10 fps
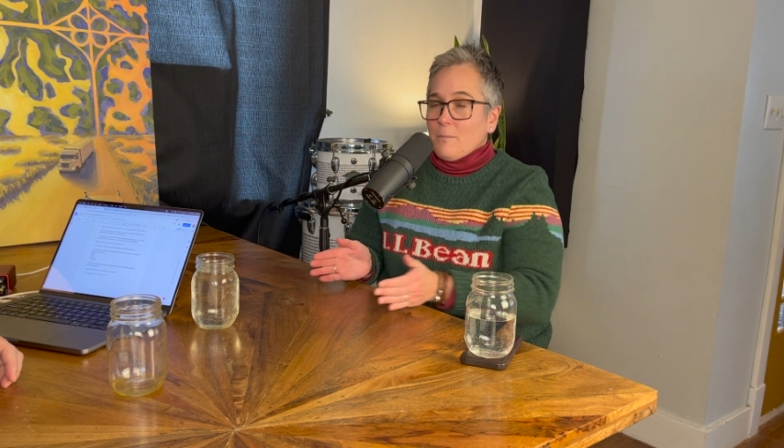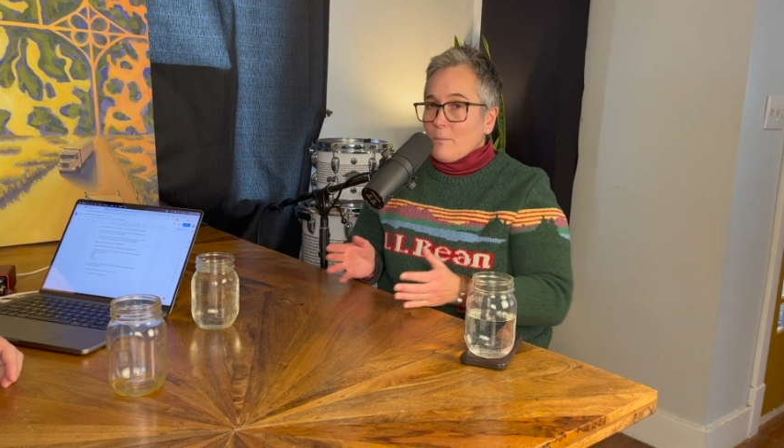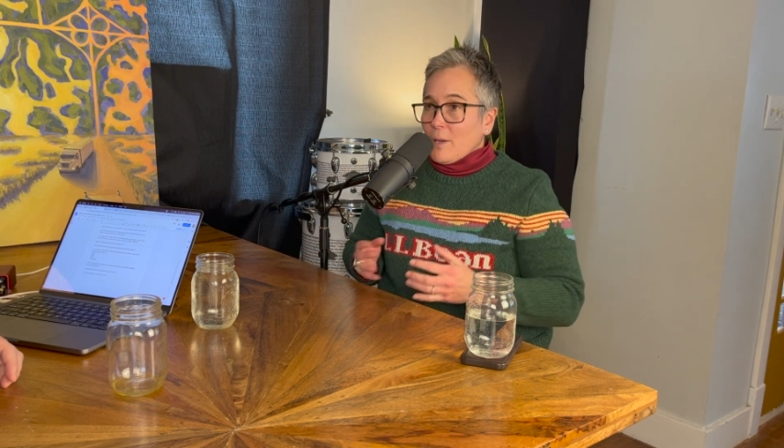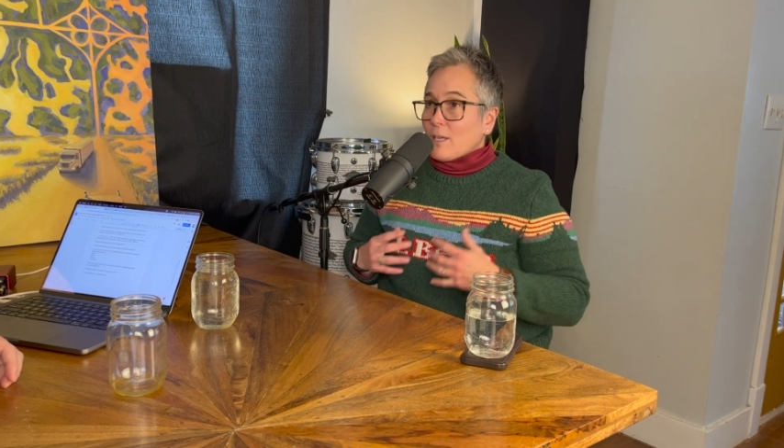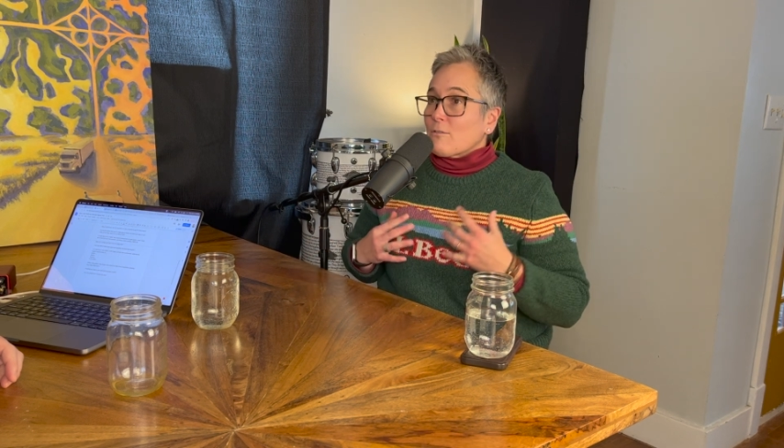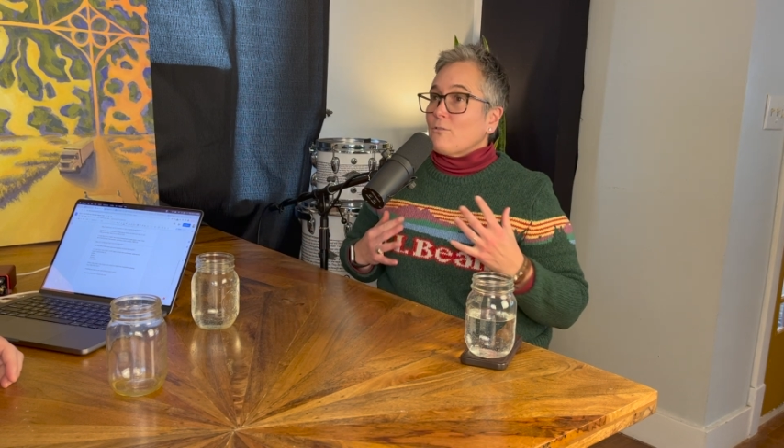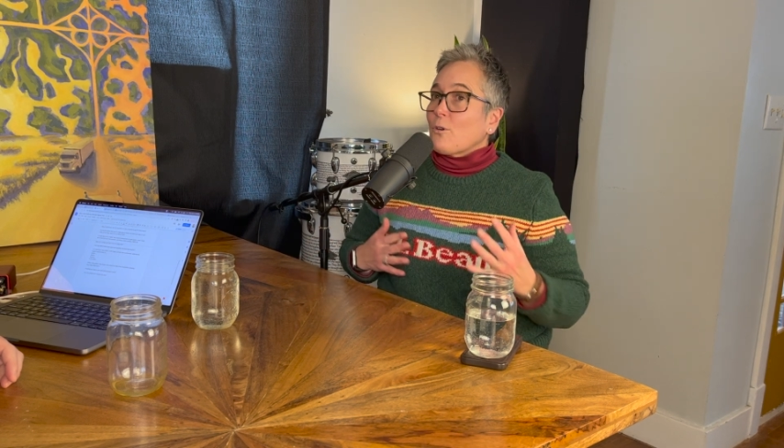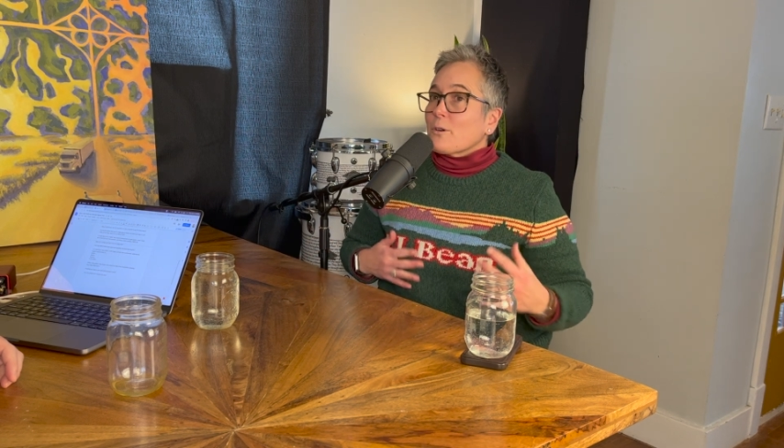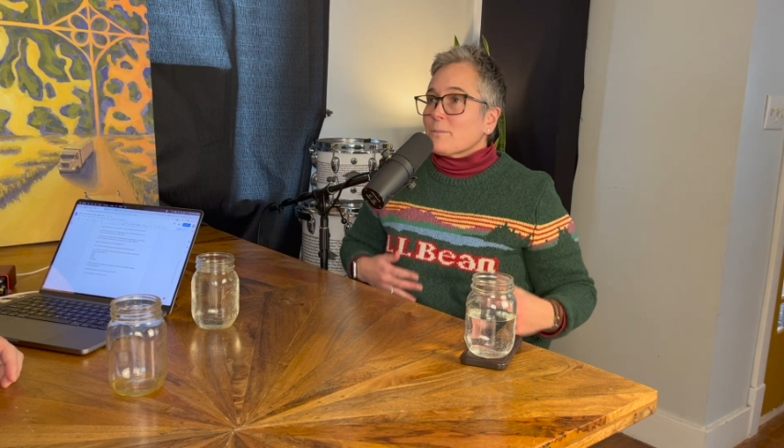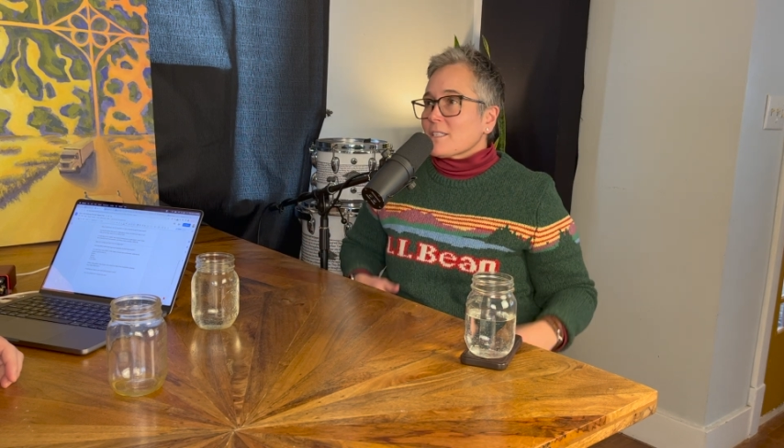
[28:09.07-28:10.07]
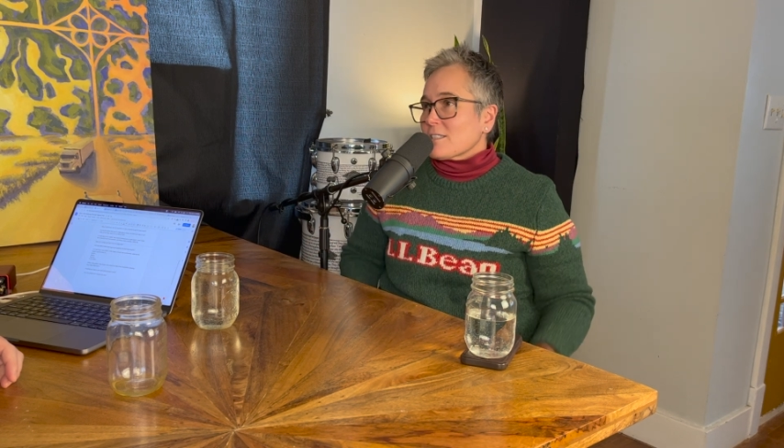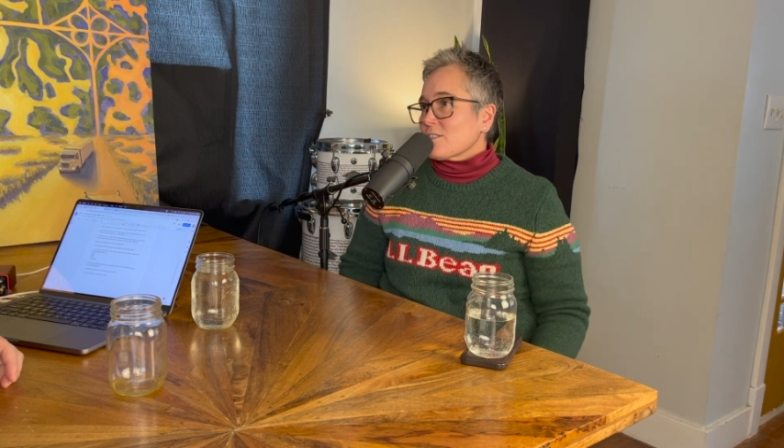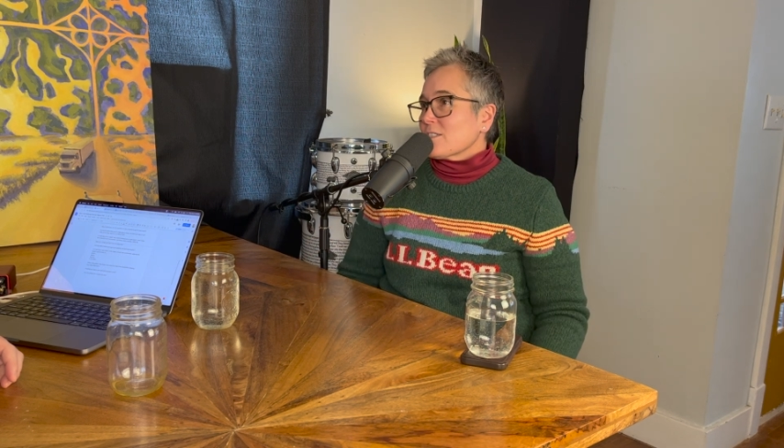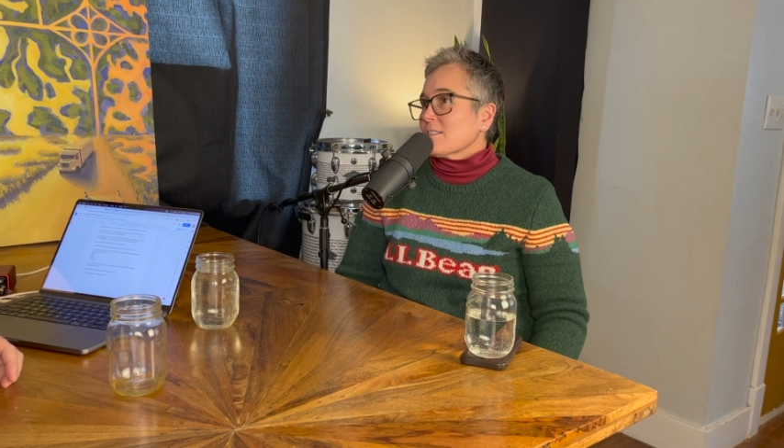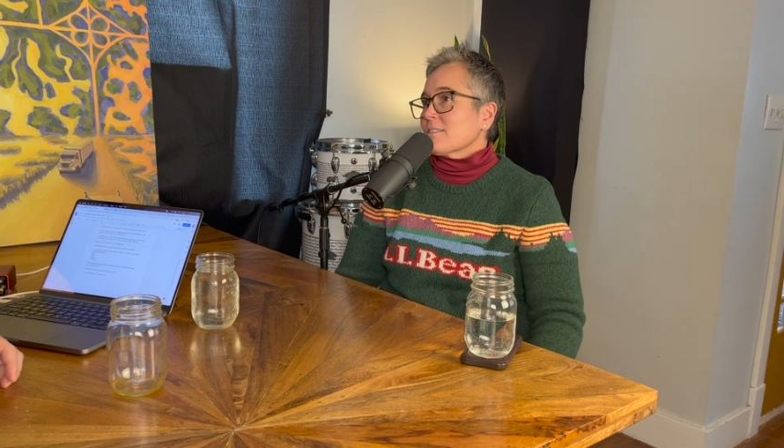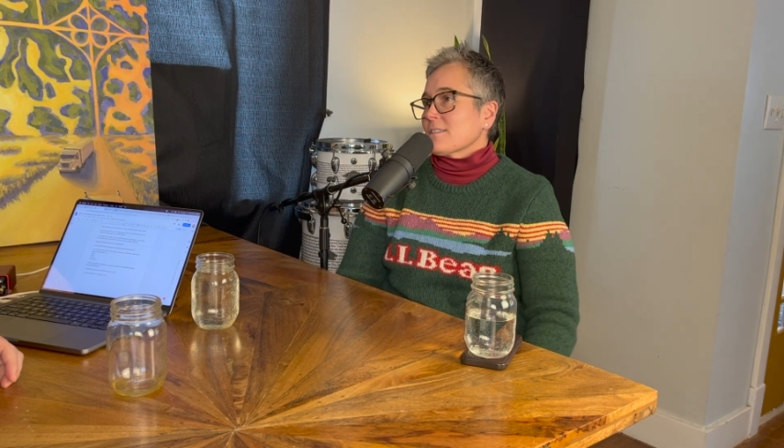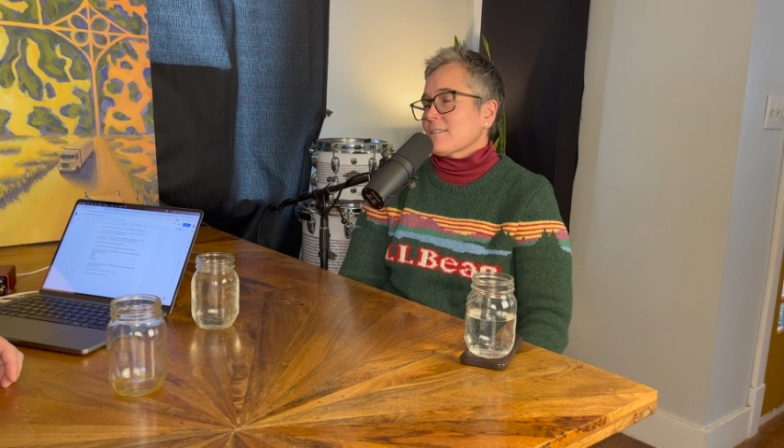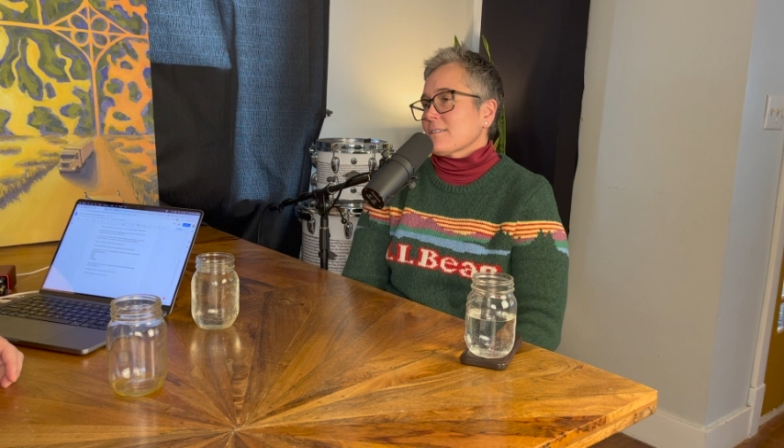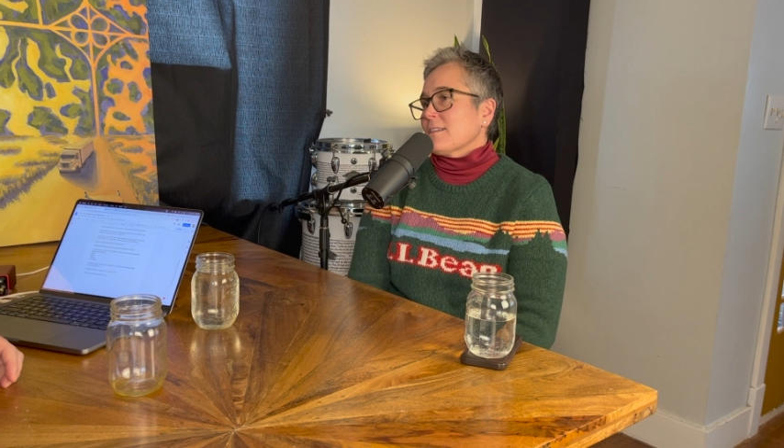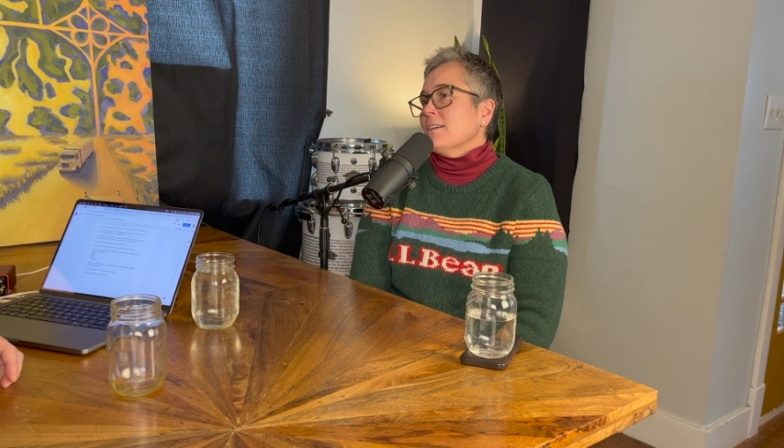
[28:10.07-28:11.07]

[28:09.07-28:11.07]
make informed decisions and